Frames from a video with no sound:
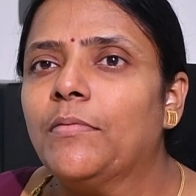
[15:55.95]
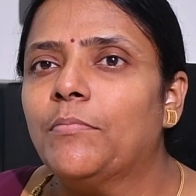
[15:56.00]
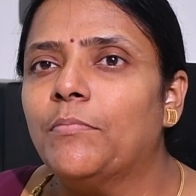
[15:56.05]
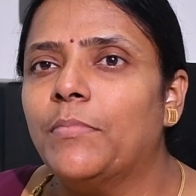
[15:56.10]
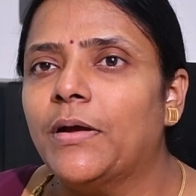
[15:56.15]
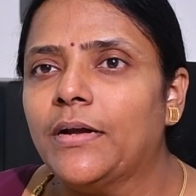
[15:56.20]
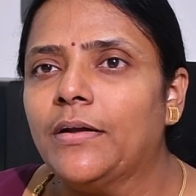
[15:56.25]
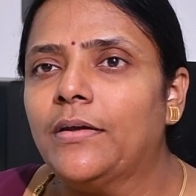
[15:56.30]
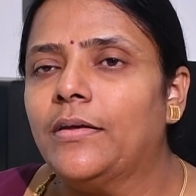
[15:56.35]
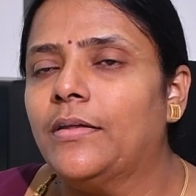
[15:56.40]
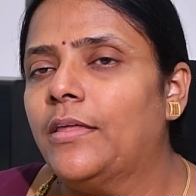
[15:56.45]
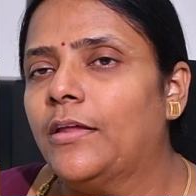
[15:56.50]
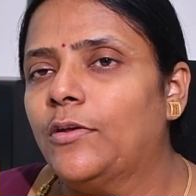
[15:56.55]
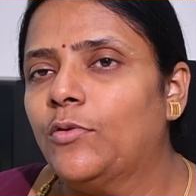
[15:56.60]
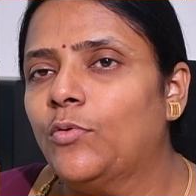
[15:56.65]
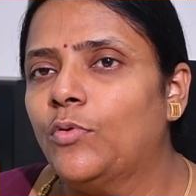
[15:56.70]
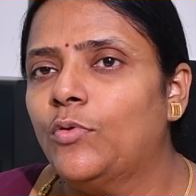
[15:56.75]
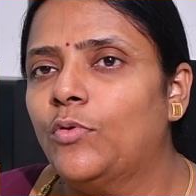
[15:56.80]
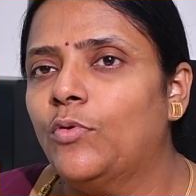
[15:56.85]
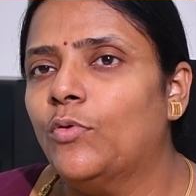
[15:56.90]
but they
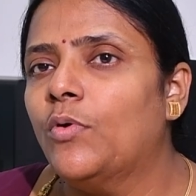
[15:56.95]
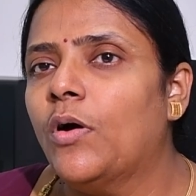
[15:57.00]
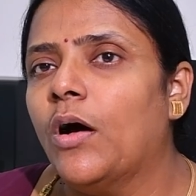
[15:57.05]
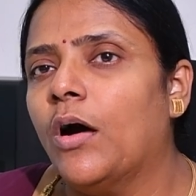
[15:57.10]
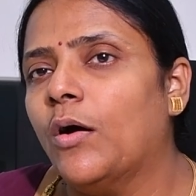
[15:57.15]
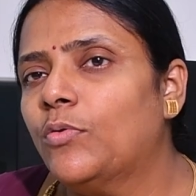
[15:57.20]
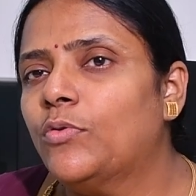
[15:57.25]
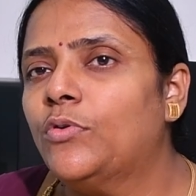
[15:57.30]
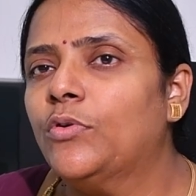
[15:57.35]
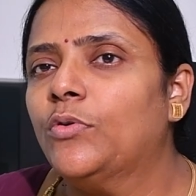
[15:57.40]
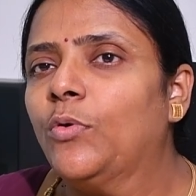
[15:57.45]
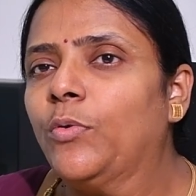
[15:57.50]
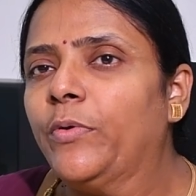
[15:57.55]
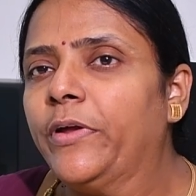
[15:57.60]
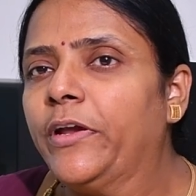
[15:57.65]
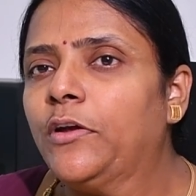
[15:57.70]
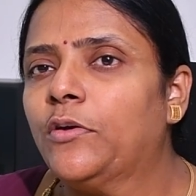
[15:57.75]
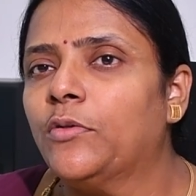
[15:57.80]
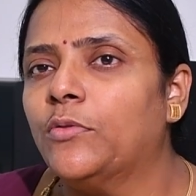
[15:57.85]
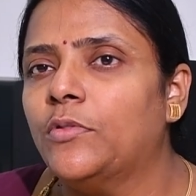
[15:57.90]
don't know how to go
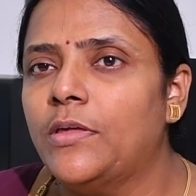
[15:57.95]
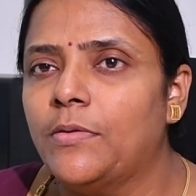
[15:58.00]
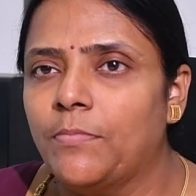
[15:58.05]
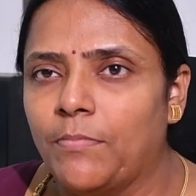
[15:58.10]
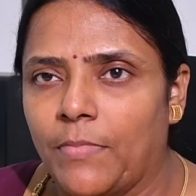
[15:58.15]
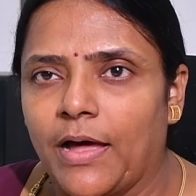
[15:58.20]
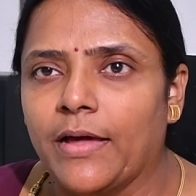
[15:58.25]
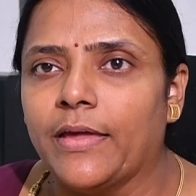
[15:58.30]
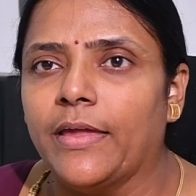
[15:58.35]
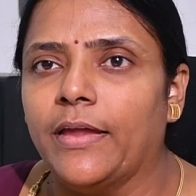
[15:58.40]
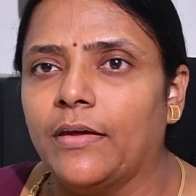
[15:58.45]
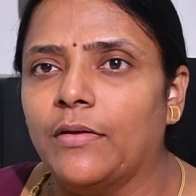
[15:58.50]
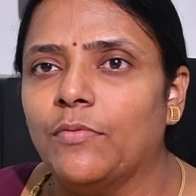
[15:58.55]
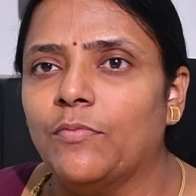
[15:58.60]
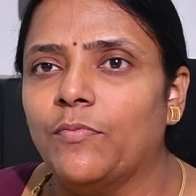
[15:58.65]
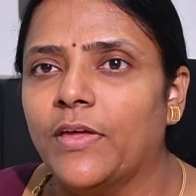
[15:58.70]
into the market.